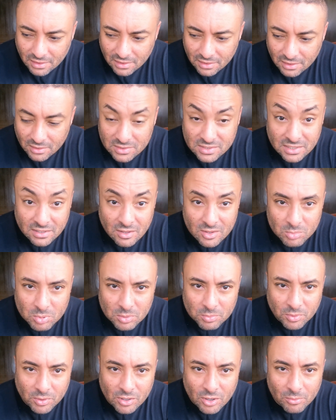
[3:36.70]
you know, seeing all the
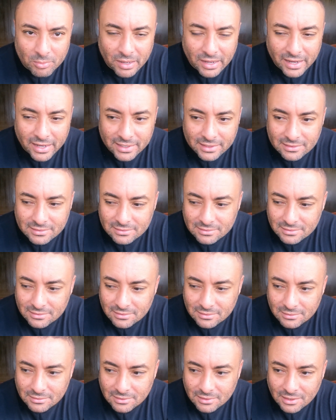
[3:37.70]
people go by and
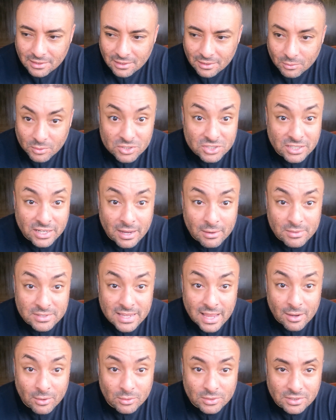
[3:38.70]
wishing I was
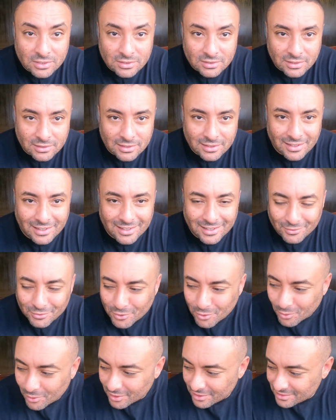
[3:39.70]
out of
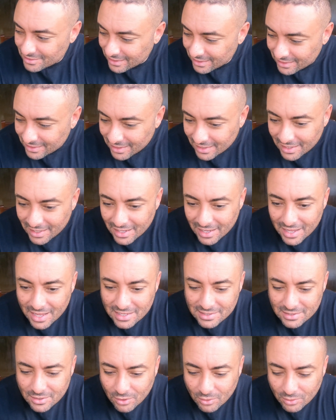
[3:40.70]
quarantine.
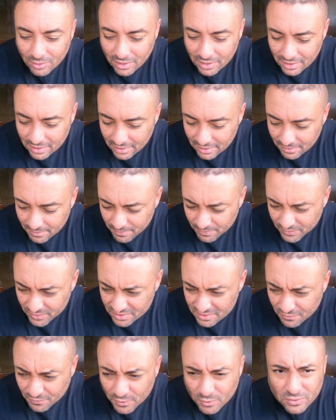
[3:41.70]
So
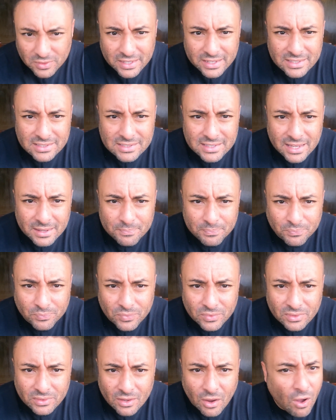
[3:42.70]
there's a few things that
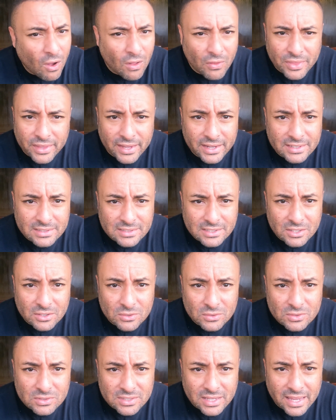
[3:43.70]
all the
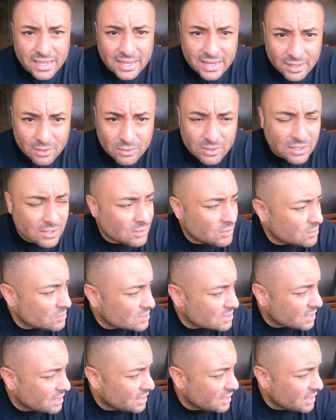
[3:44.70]

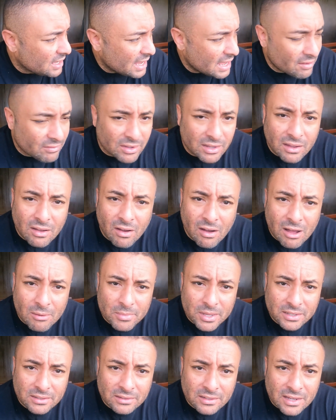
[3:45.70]
ALQs have in
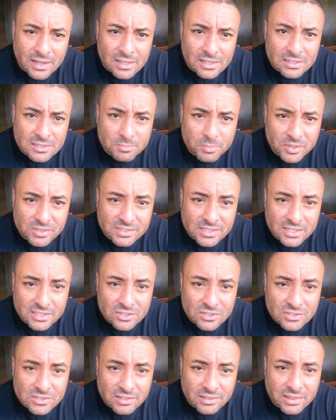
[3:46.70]
common. There's
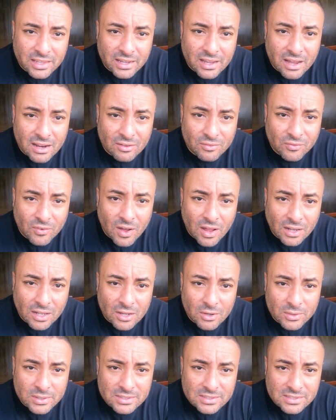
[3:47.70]
procedures that they gotta
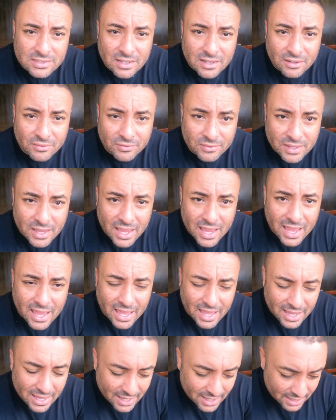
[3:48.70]
follow and stuff,
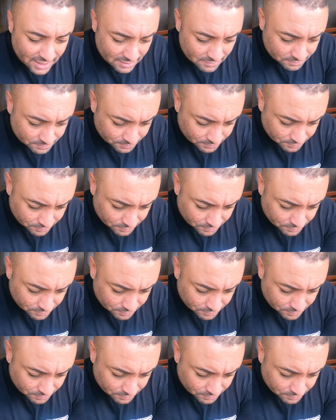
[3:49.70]
and